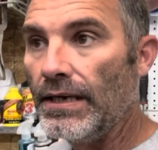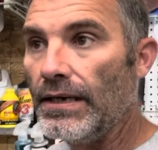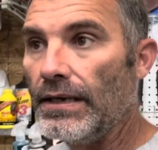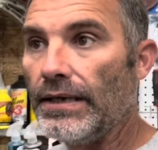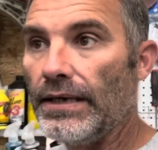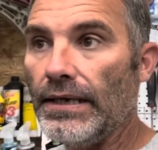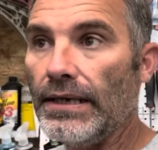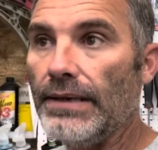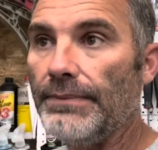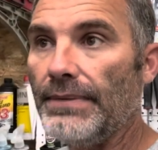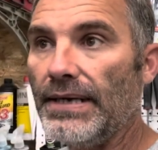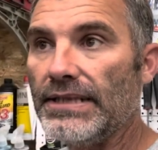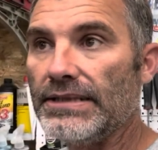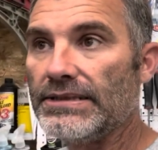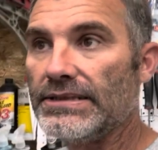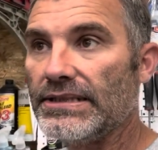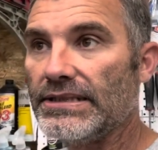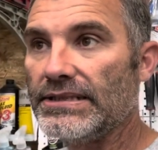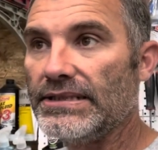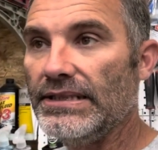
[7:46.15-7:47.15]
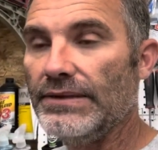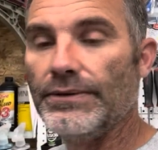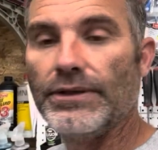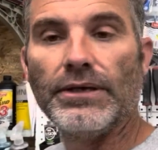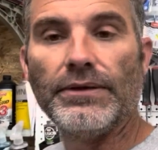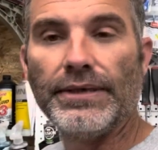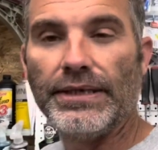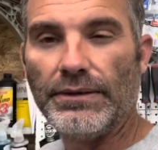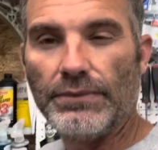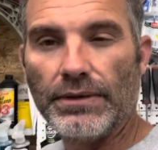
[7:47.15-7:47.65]
And my 60 would go
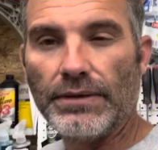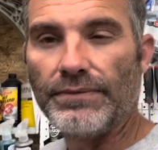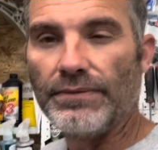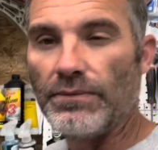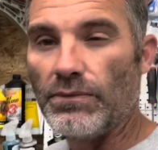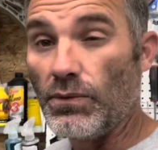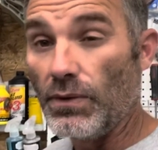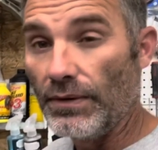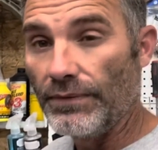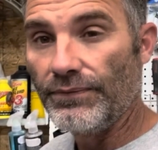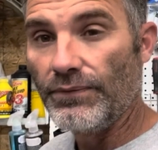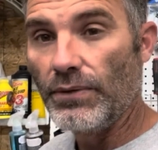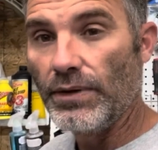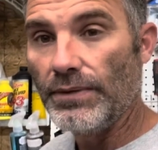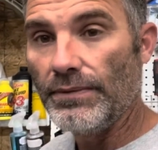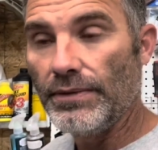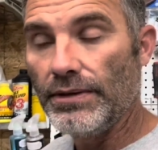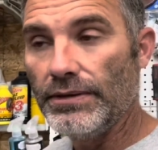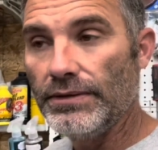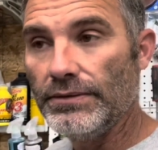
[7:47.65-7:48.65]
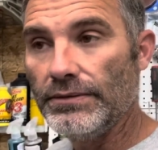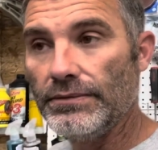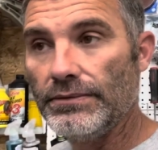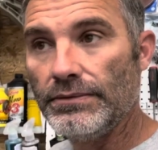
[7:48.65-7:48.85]
anywhere from 141